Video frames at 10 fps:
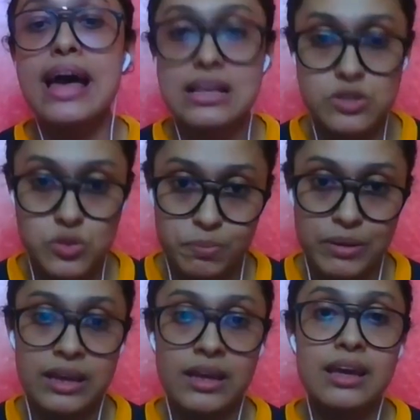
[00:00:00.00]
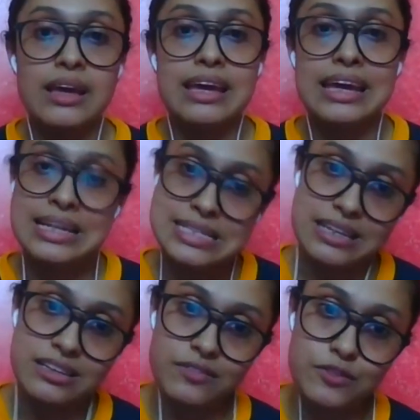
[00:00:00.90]
has to play in
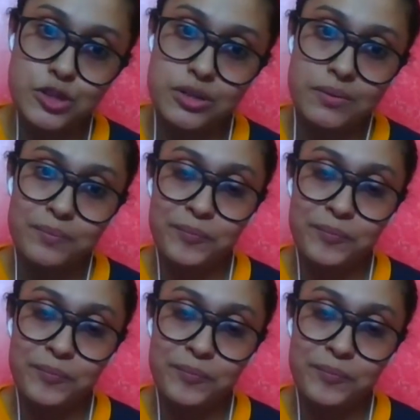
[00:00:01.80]
cell division.